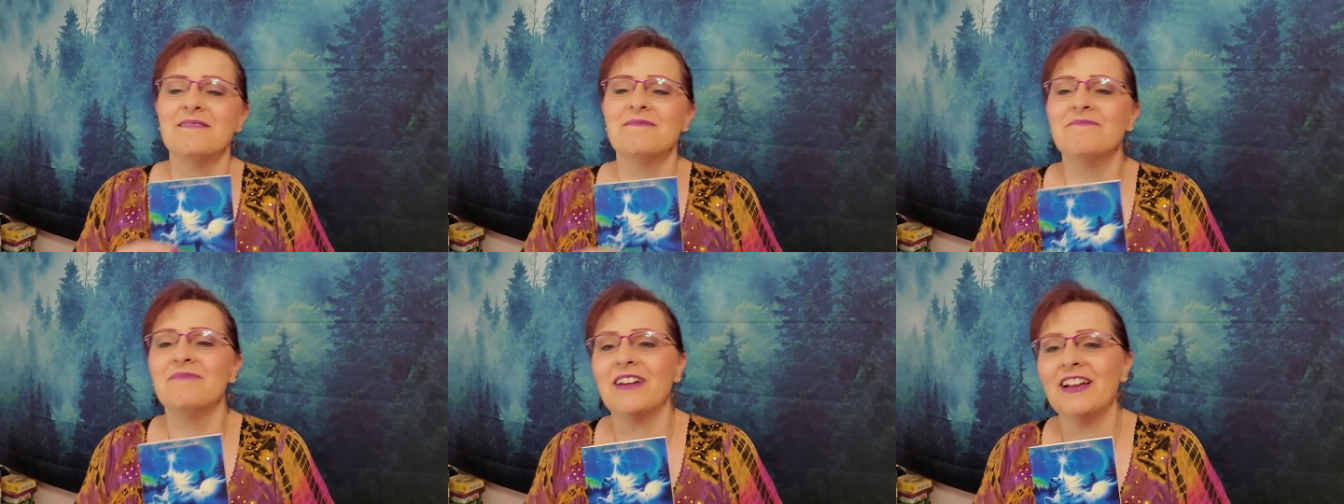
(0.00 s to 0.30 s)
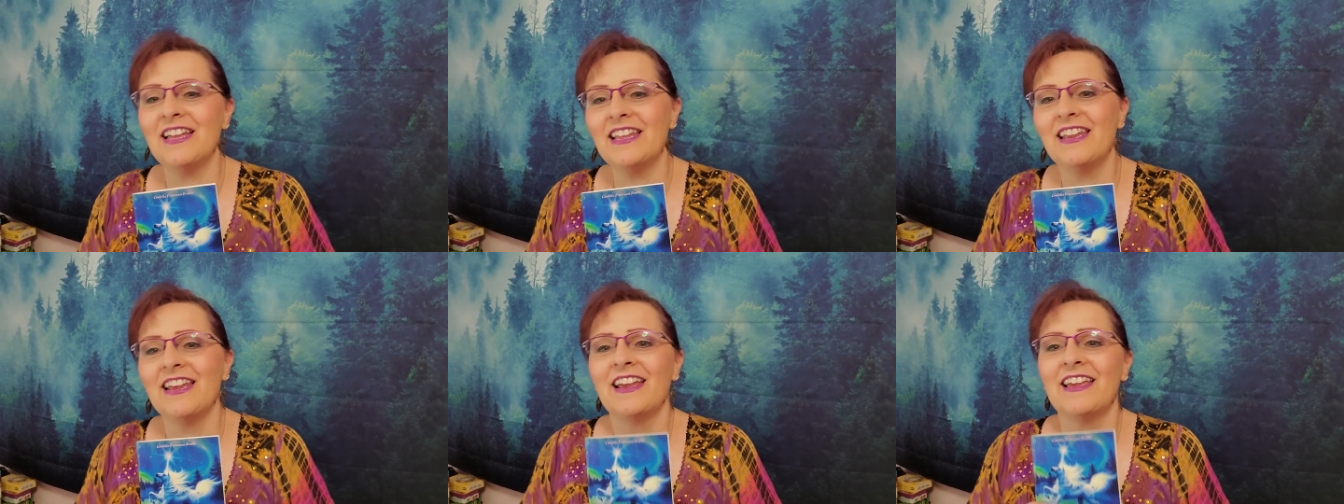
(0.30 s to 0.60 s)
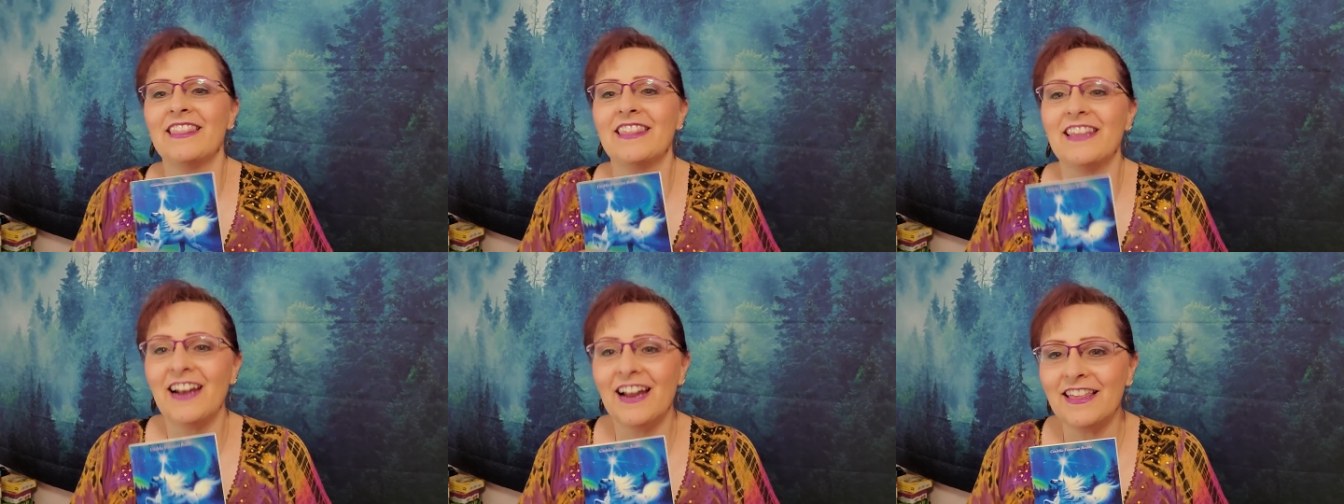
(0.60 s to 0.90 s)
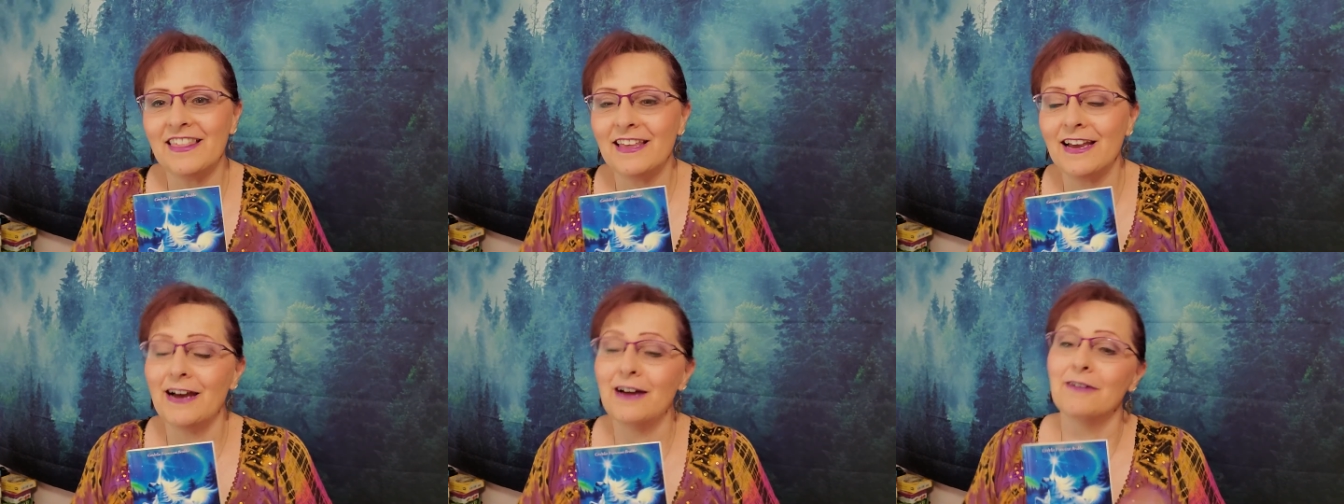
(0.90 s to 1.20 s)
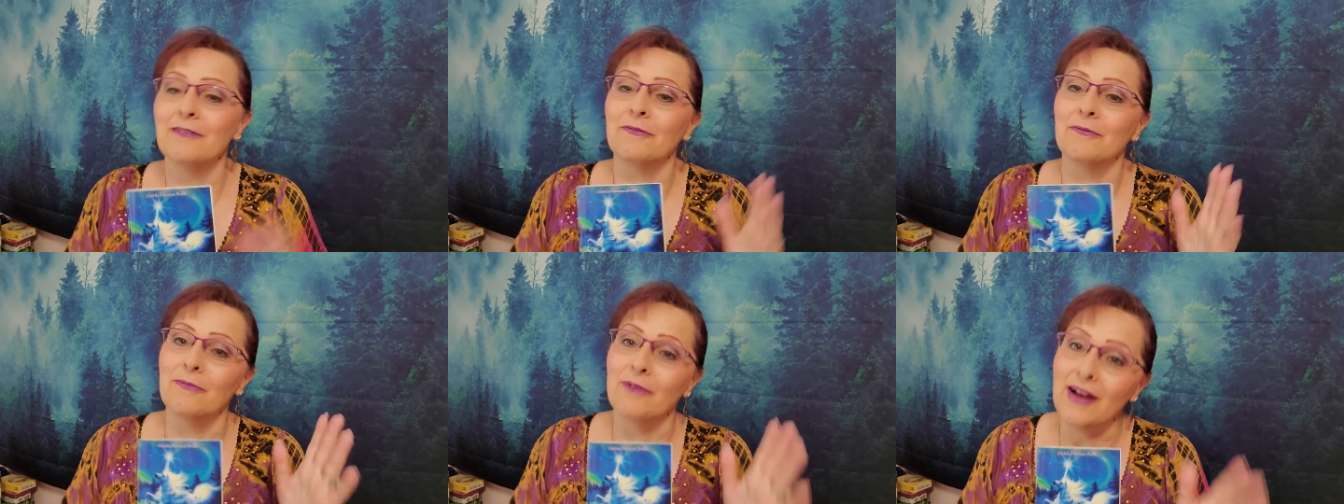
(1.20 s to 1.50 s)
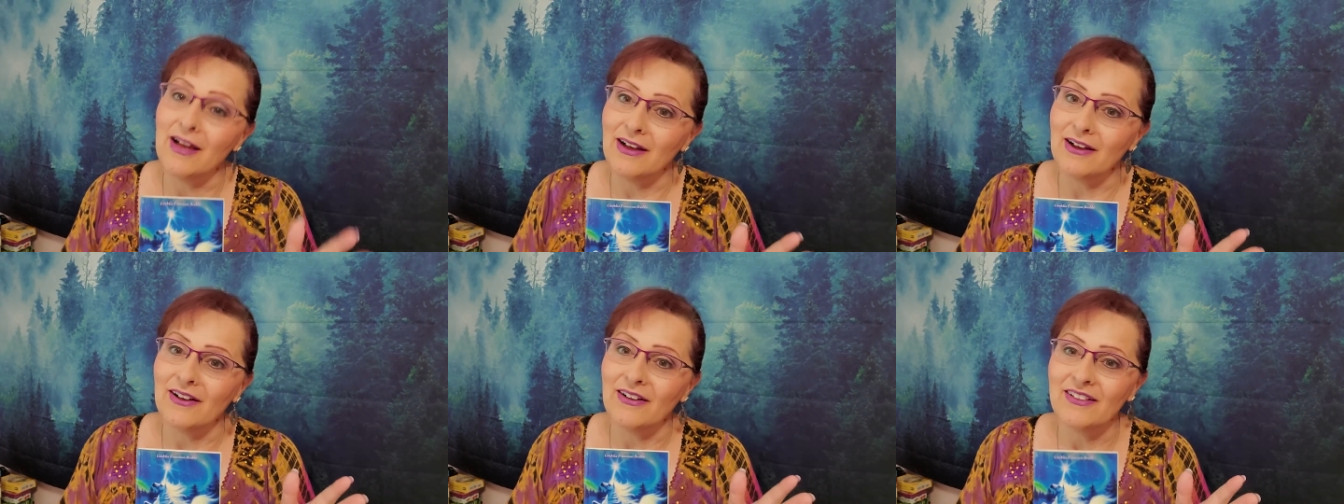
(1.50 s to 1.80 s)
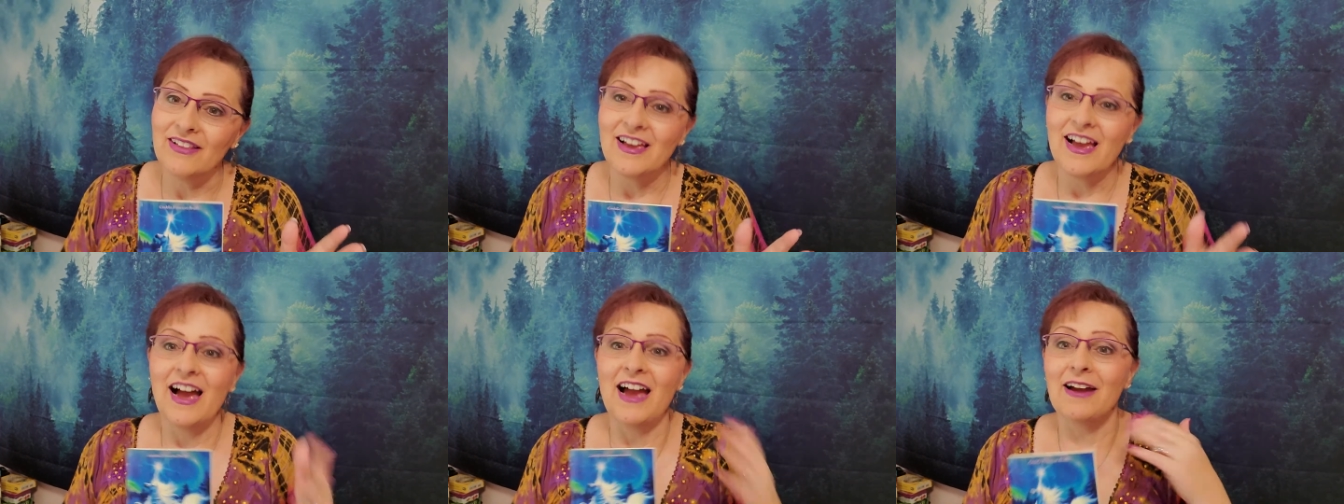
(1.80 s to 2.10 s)
But then I thought,
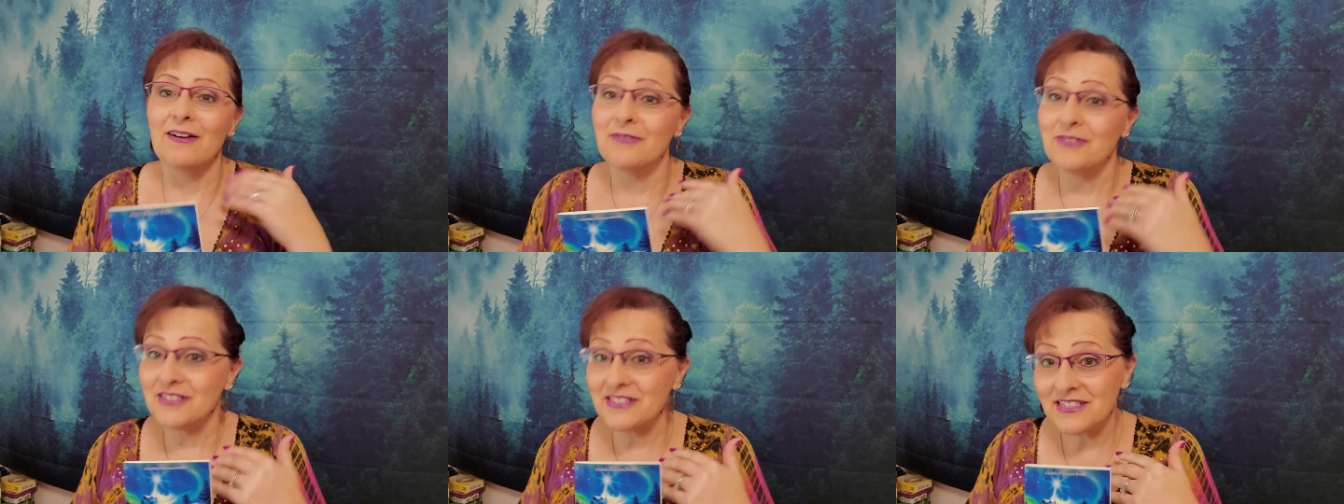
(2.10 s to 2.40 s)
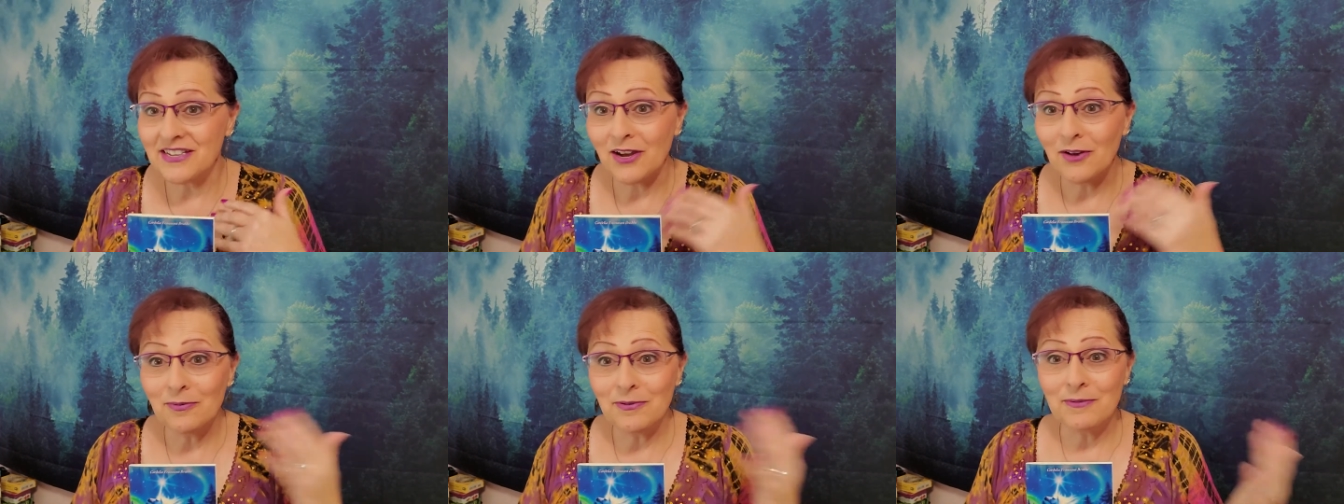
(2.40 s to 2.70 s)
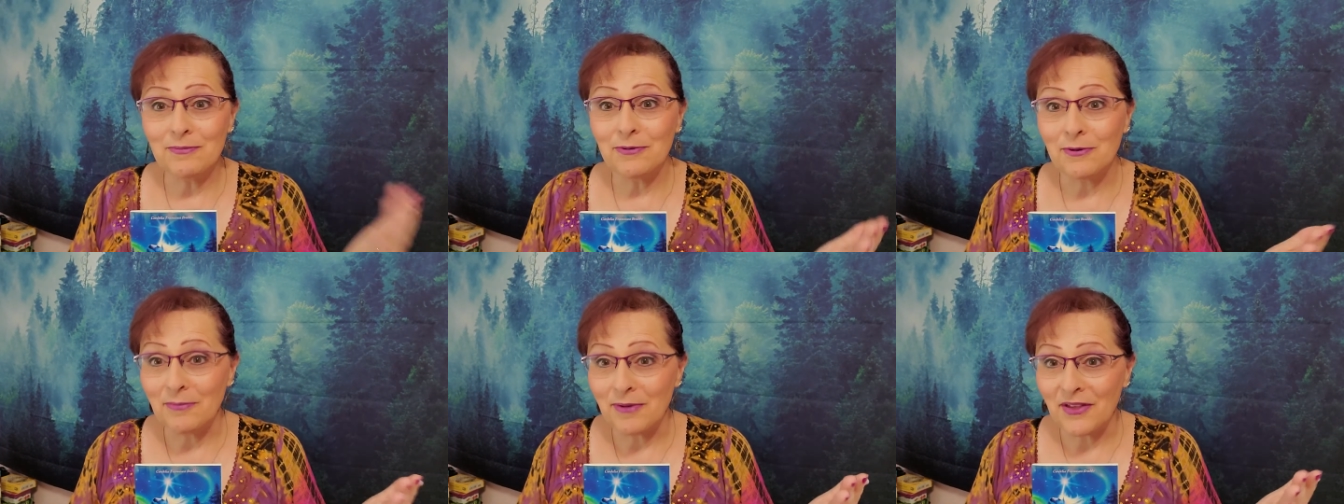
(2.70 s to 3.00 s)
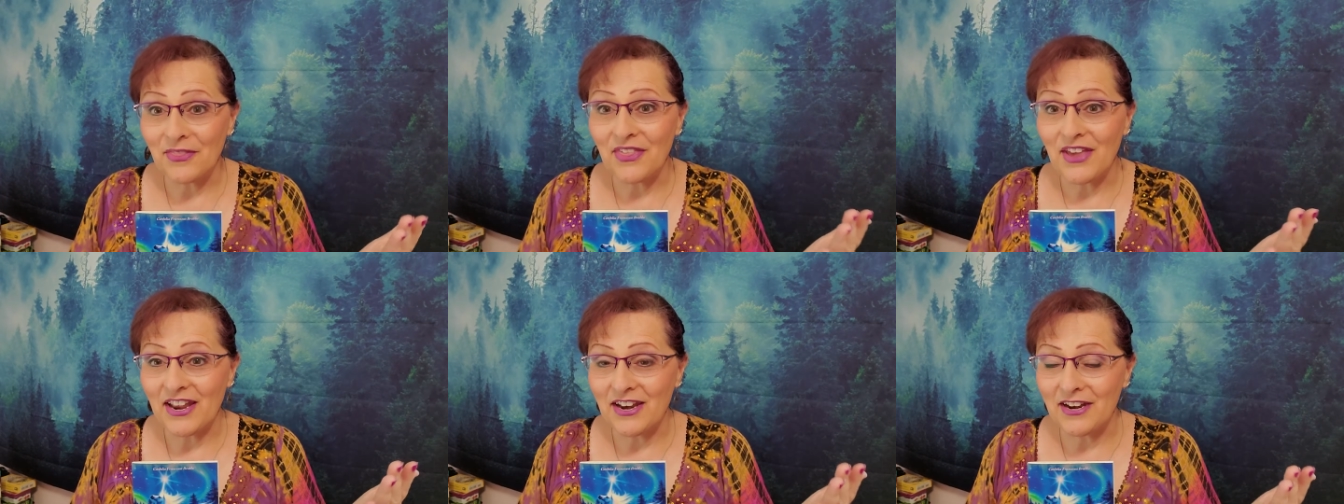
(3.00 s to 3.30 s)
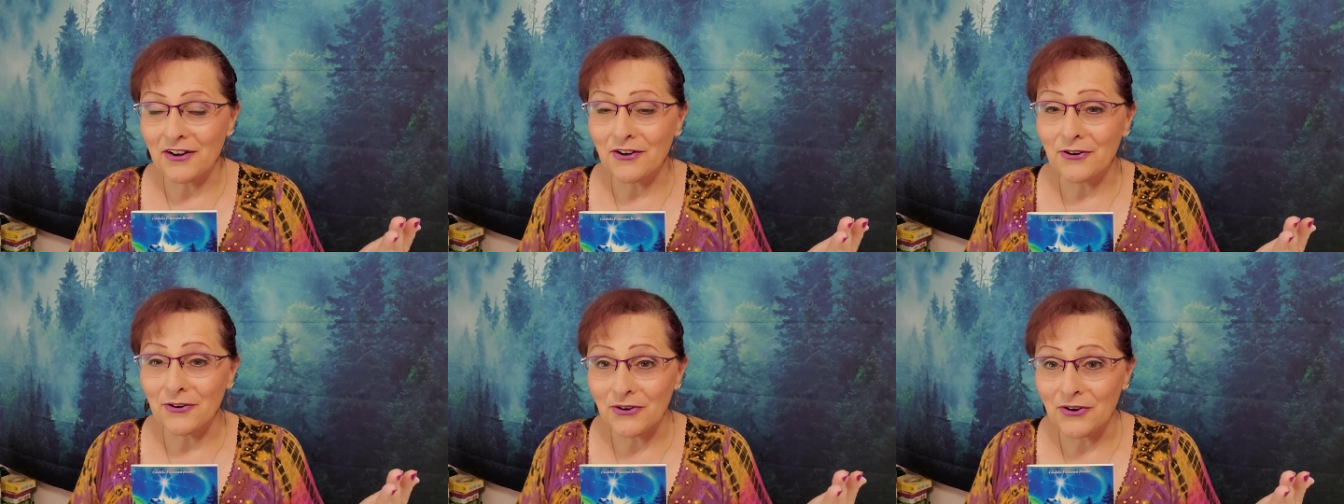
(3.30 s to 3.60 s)
well, I always tell people about that inner